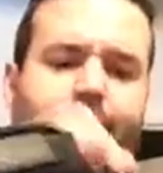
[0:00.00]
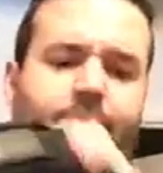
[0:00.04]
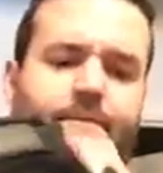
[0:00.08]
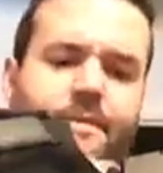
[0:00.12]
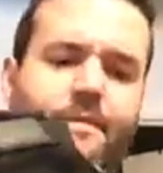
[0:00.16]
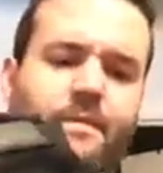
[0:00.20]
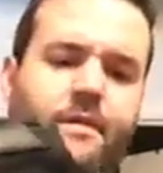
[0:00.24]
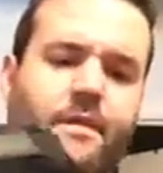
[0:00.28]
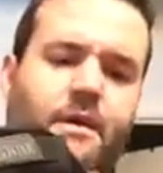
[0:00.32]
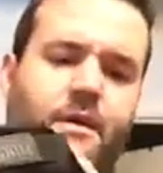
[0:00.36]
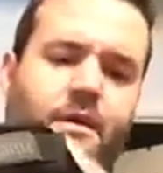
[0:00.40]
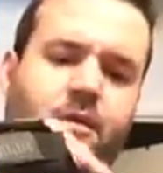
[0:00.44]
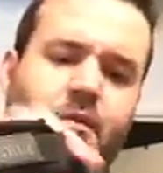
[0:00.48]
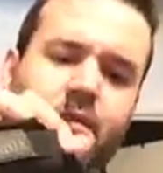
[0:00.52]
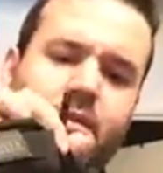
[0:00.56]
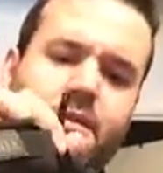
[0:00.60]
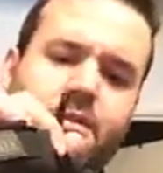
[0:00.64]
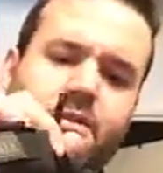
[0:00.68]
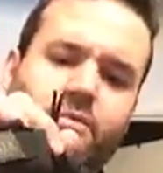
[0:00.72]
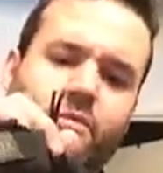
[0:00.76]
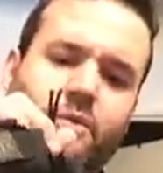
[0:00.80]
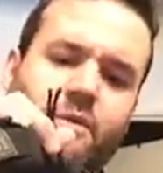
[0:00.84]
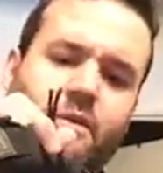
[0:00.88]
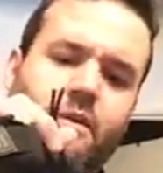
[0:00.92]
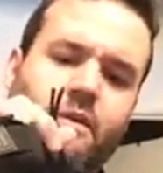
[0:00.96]
that this
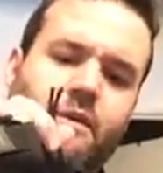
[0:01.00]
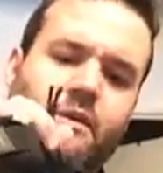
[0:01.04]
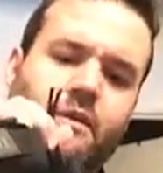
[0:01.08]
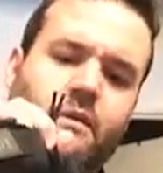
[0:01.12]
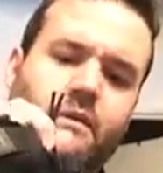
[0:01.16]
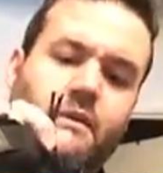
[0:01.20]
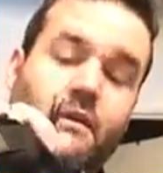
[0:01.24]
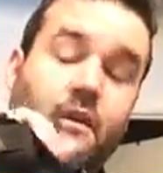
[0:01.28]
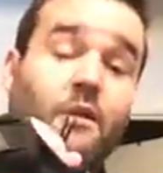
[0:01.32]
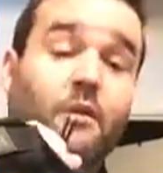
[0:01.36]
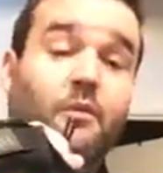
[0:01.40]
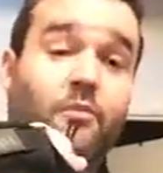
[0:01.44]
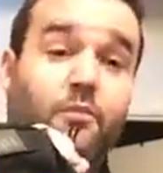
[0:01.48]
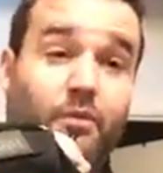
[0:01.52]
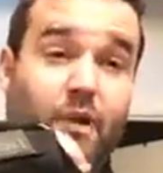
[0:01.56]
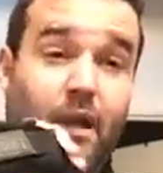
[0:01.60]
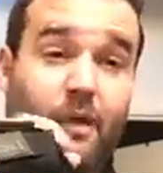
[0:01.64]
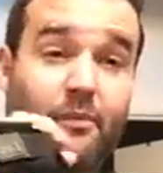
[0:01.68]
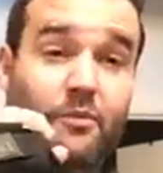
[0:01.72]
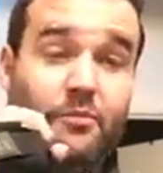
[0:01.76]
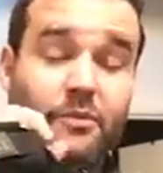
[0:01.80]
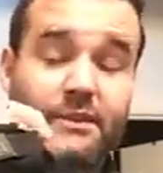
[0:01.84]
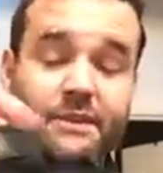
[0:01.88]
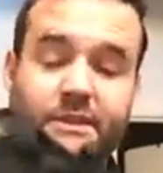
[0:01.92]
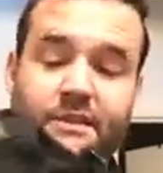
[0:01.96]
one
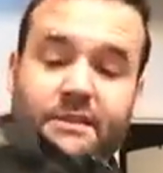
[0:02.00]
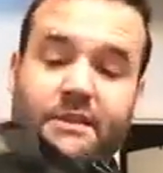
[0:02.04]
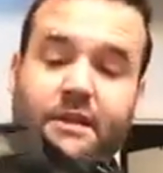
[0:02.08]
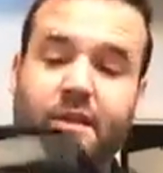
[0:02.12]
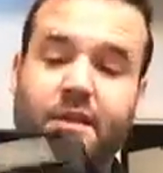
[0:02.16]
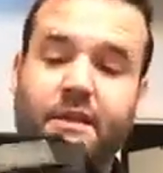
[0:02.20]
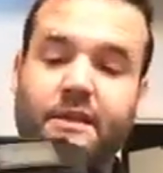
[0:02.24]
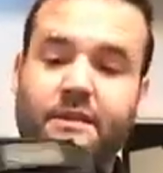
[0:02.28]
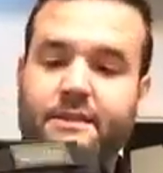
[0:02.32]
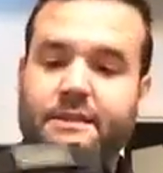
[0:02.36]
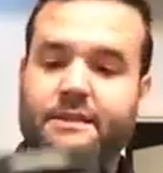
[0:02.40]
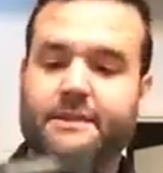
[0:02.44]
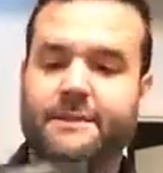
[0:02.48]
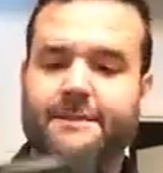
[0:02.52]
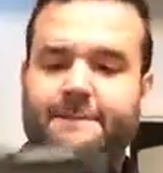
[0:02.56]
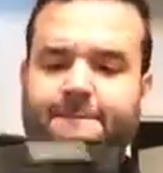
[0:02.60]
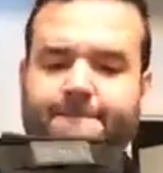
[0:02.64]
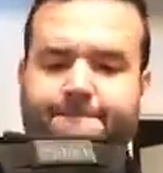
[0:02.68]
probably does.